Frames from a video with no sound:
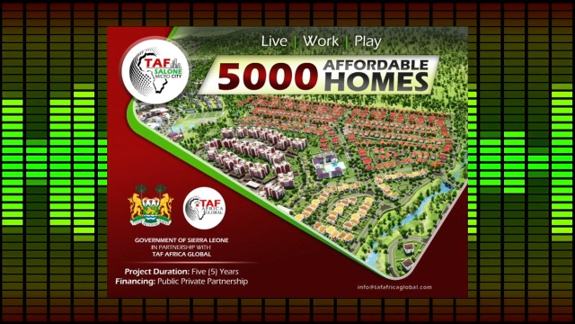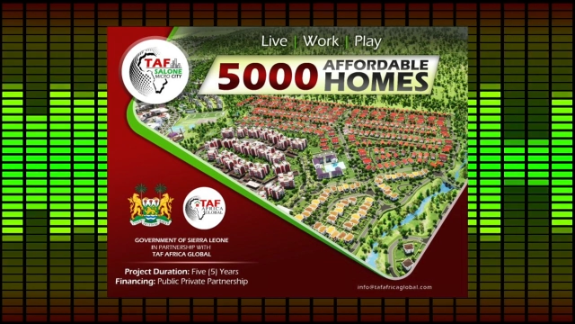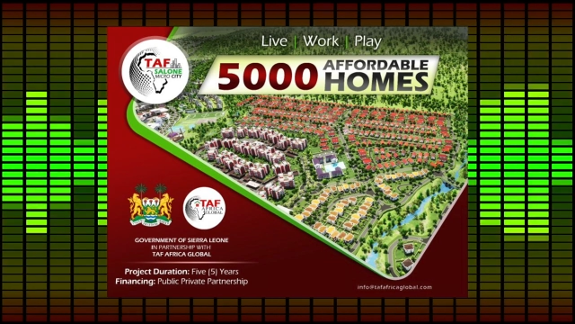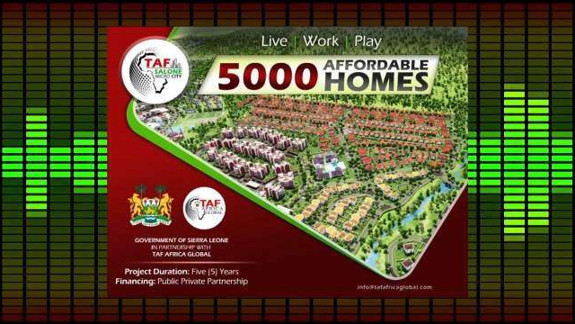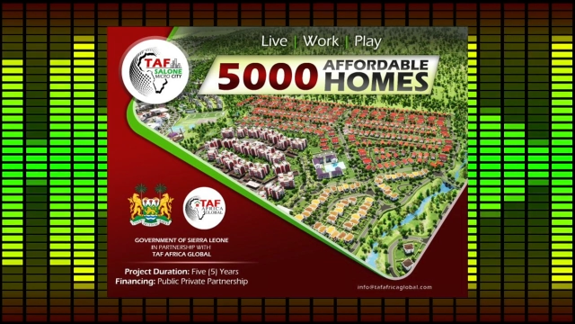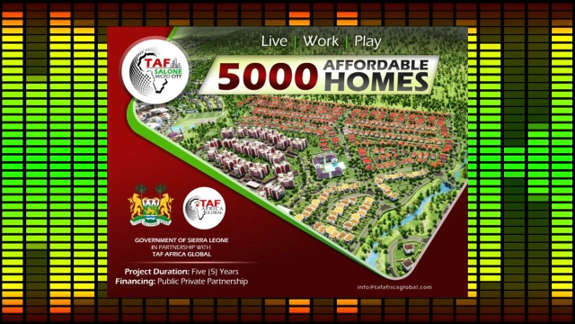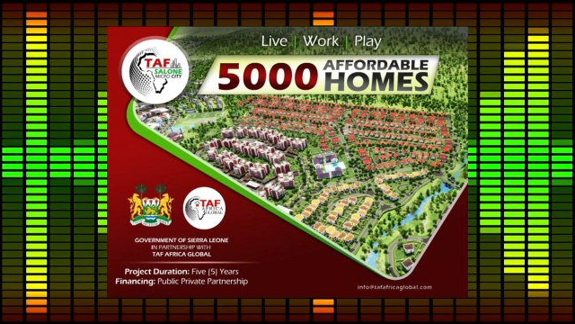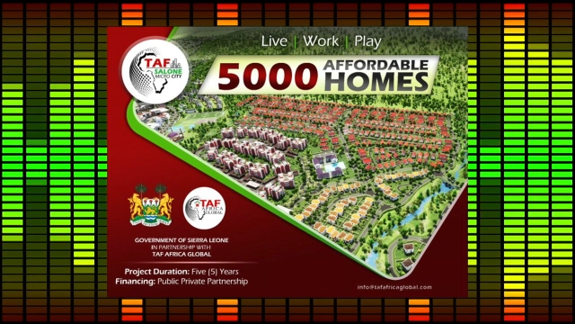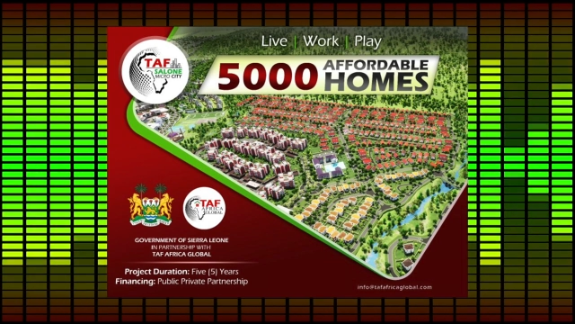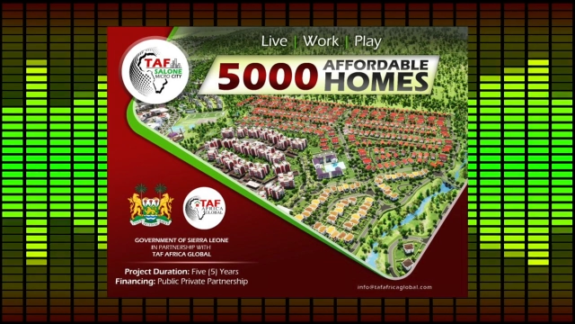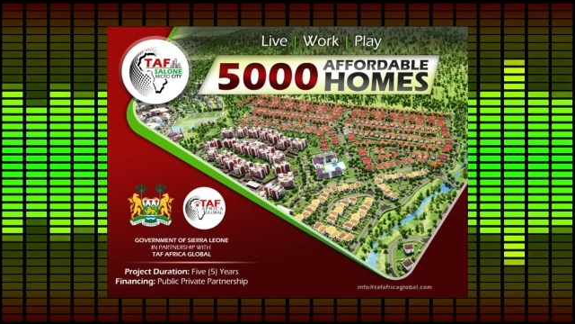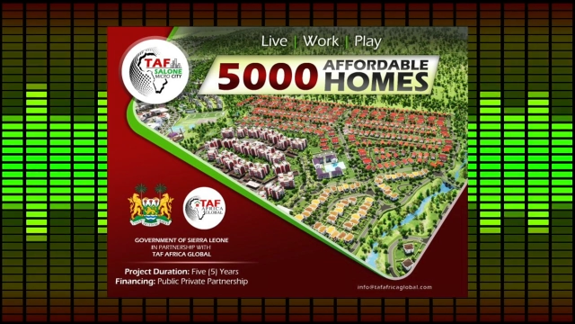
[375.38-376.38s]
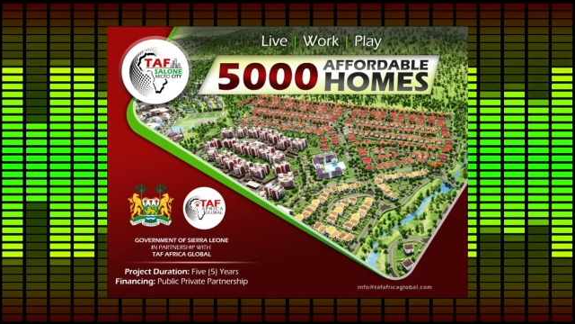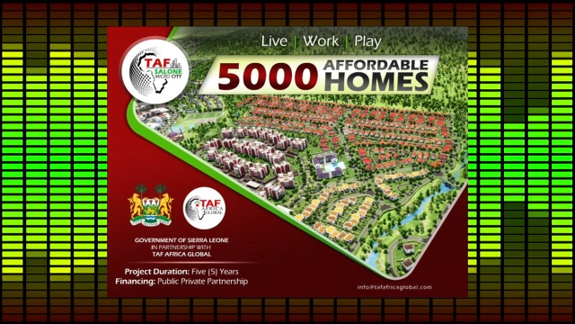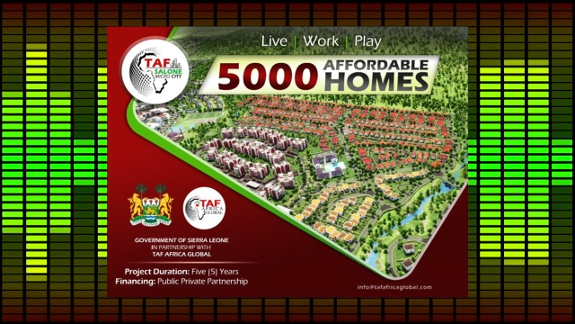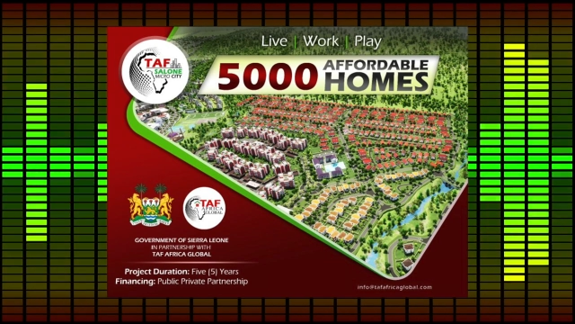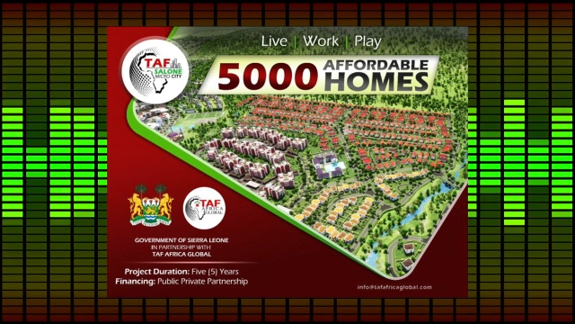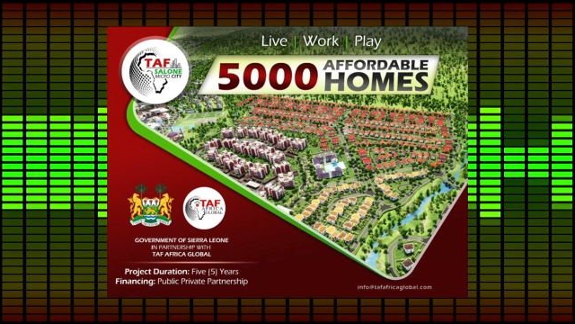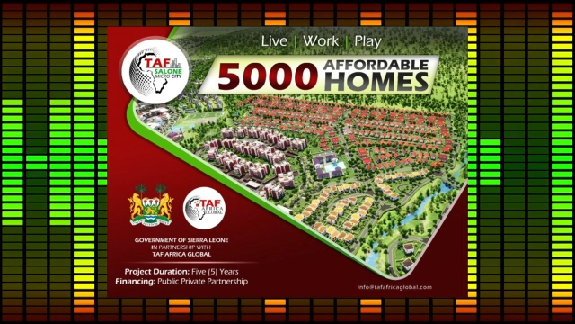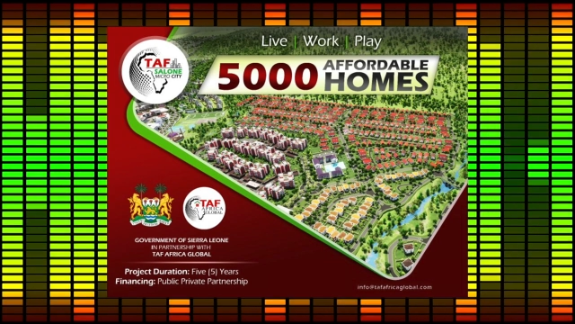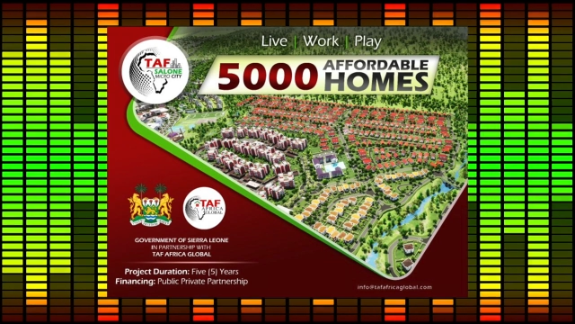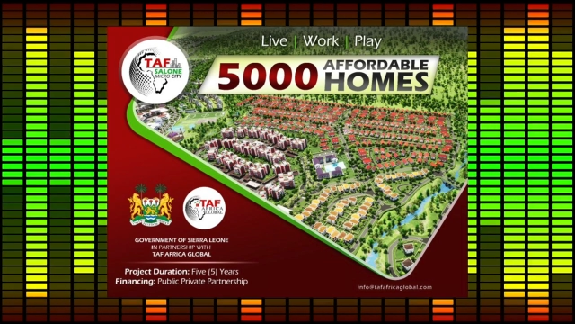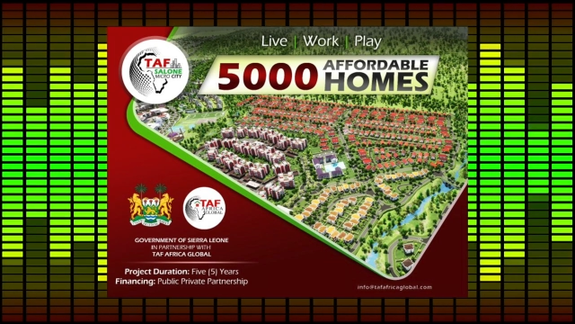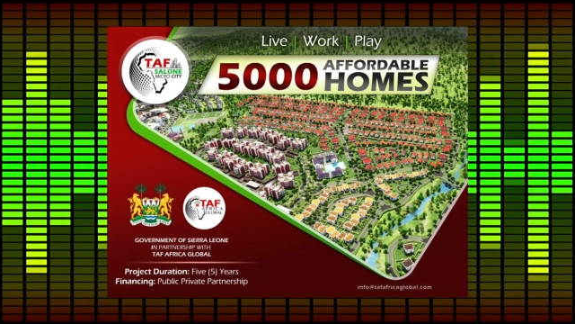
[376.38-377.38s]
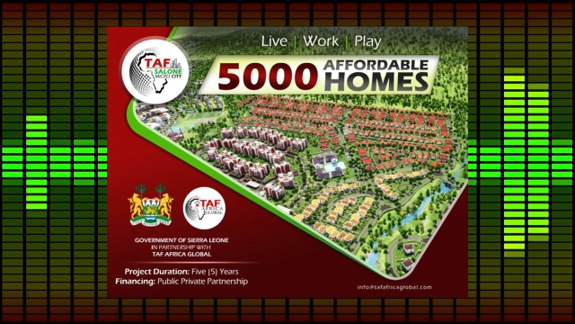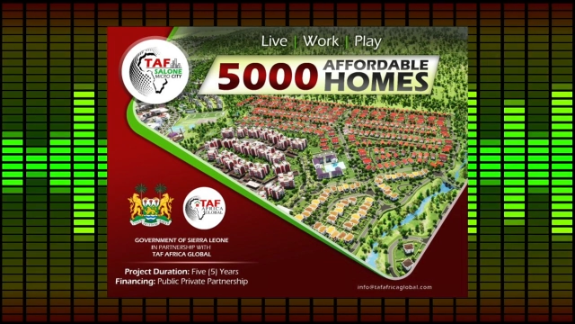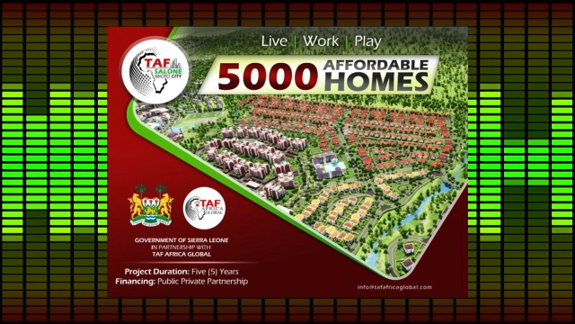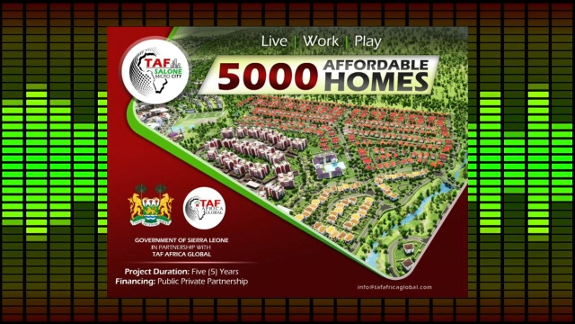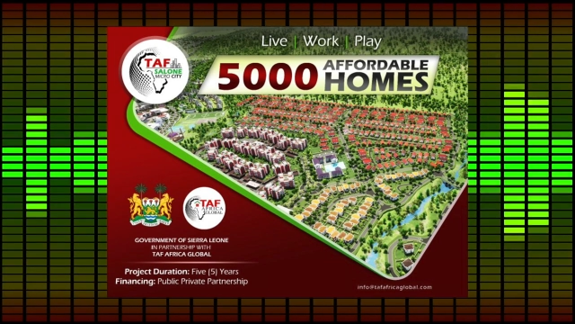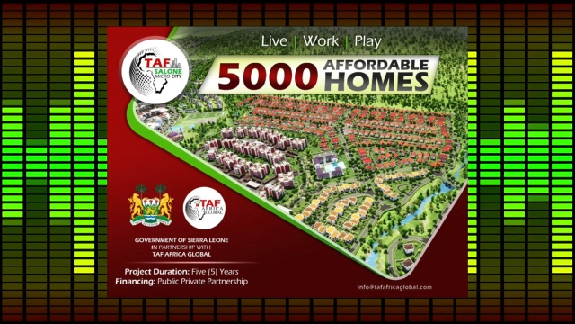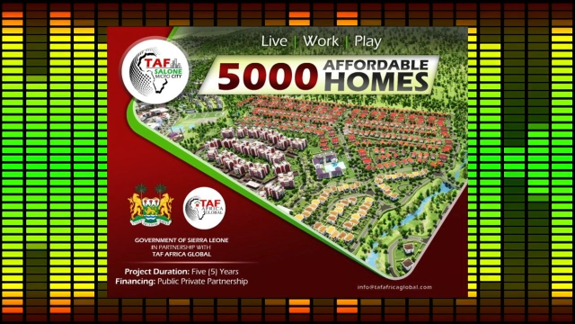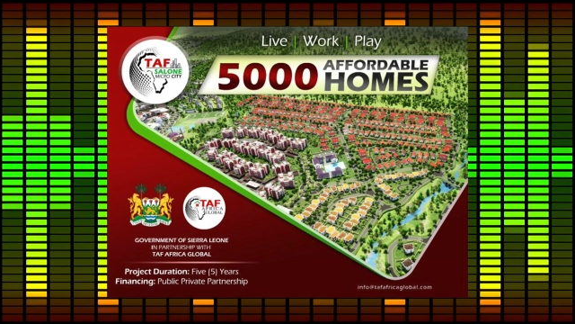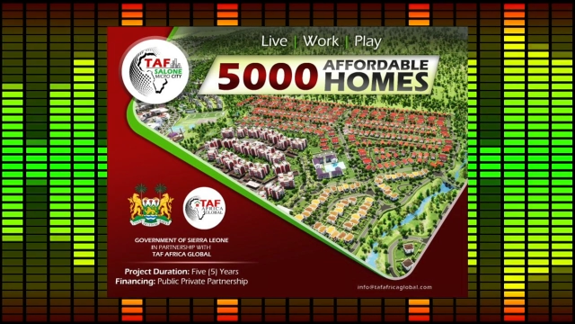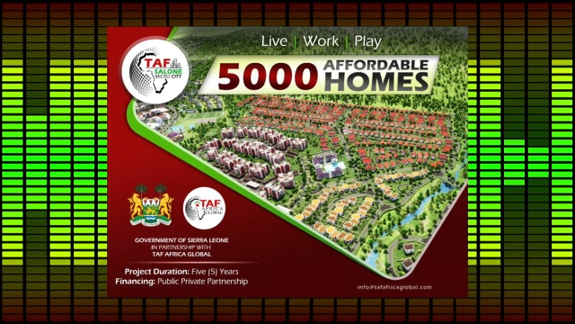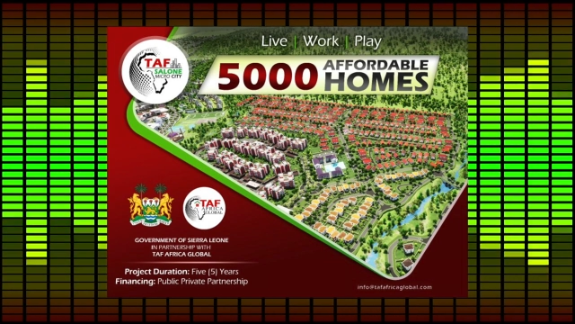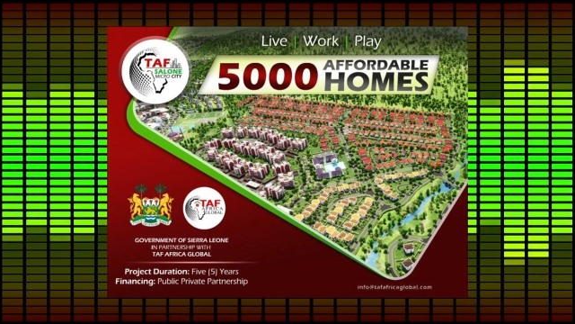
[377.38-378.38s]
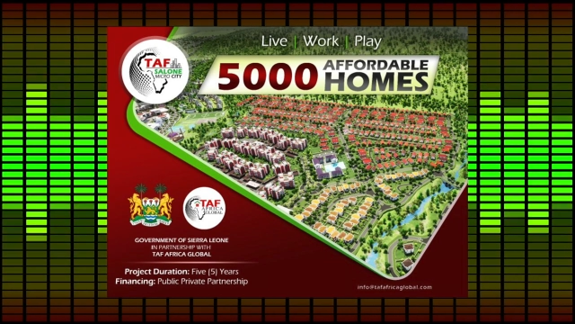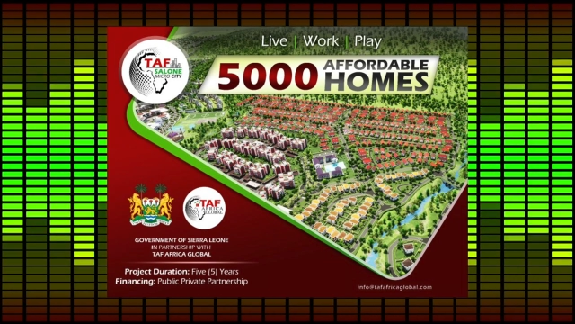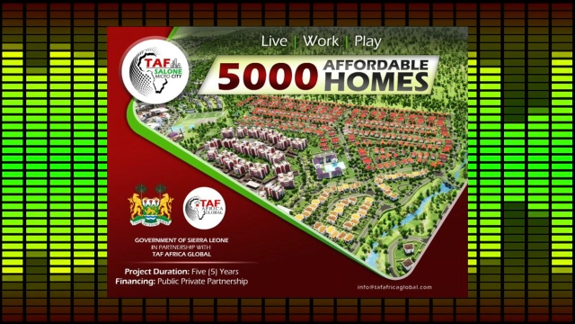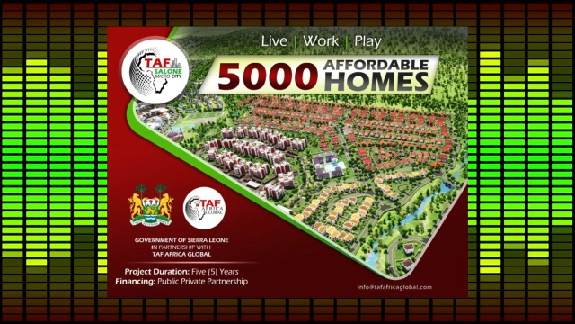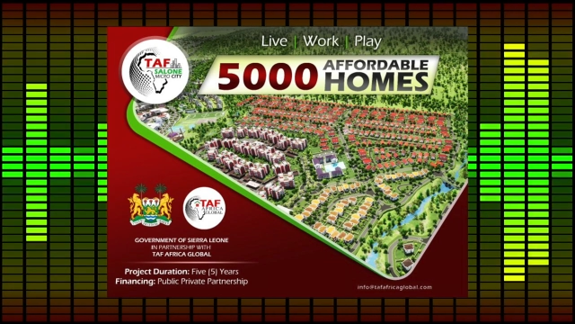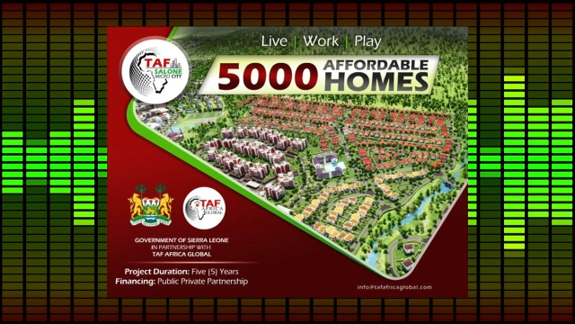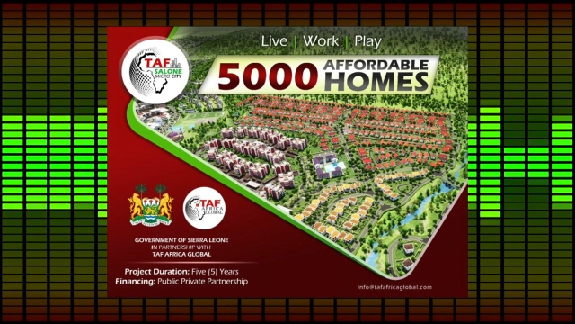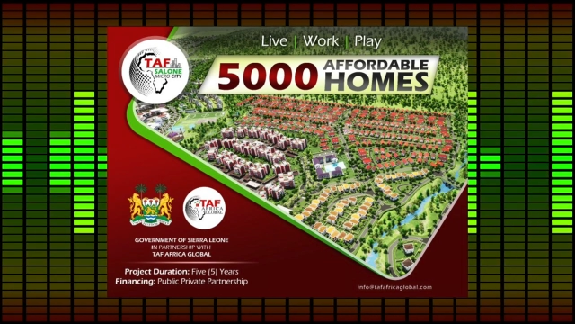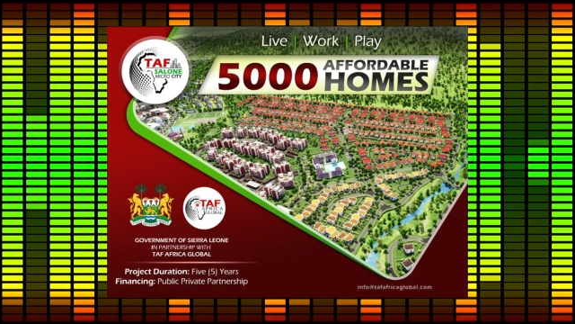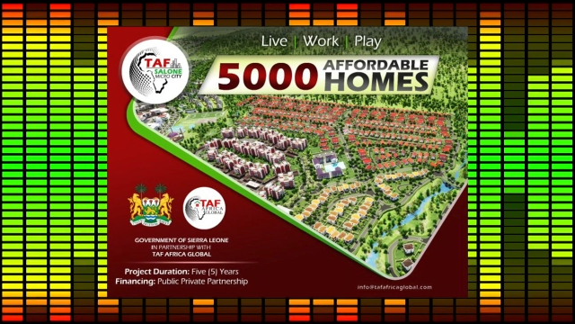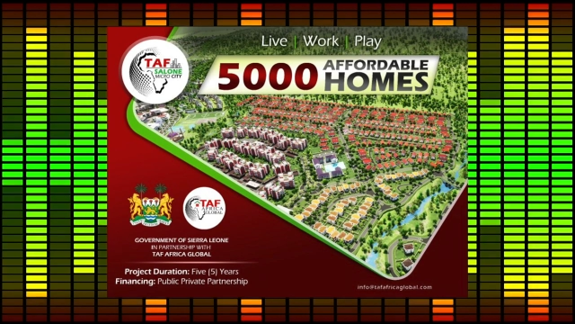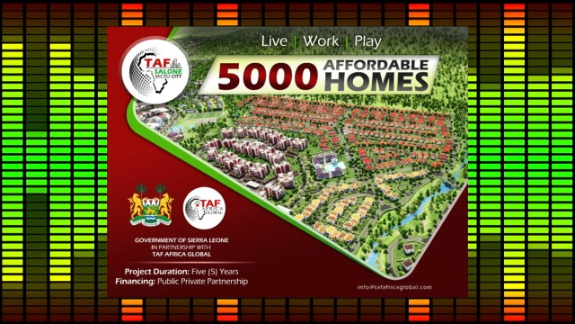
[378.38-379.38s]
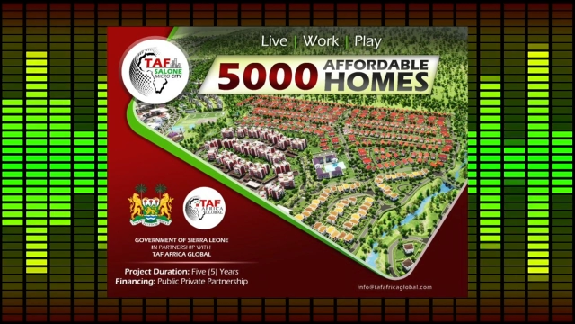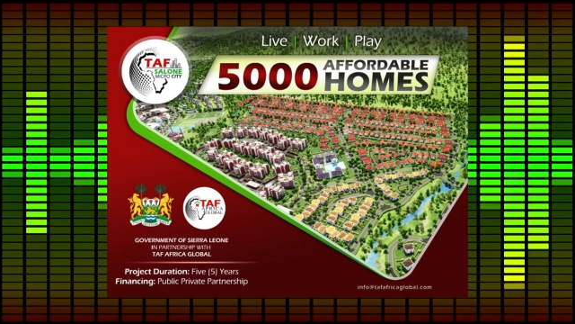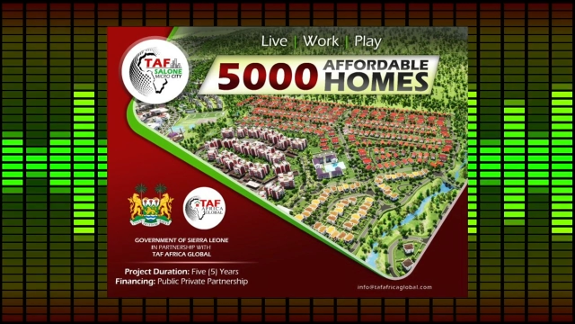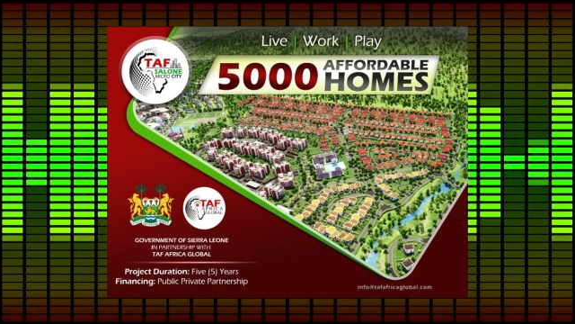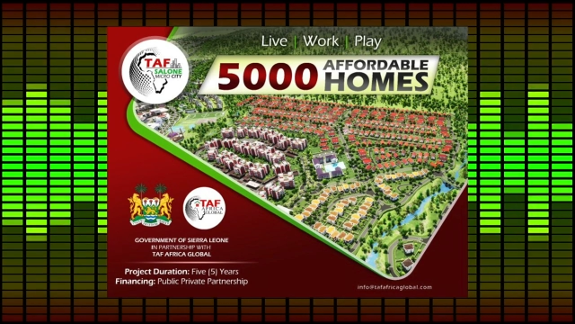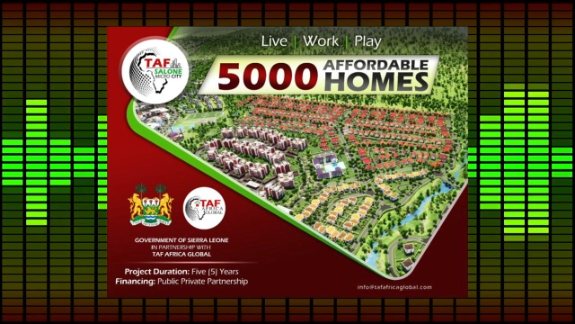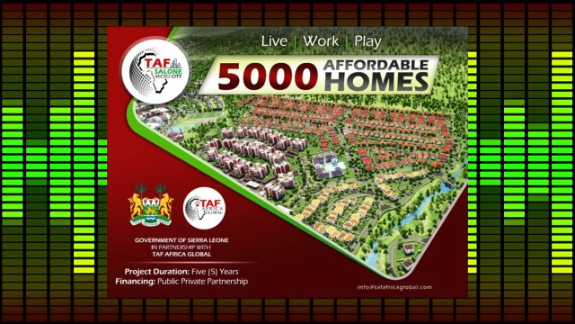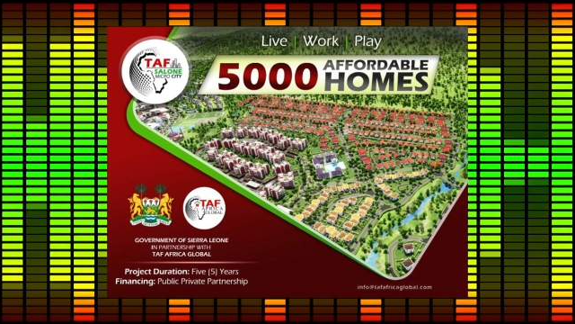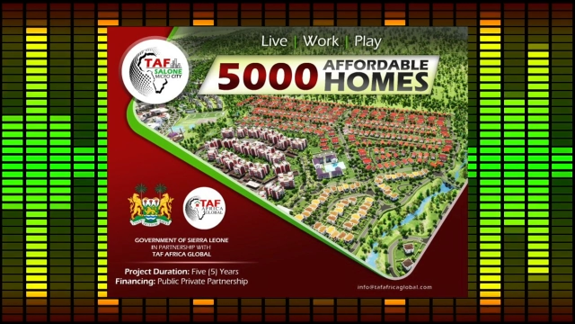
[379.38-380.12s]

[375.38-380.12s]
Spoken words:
[unreadable: no face in view]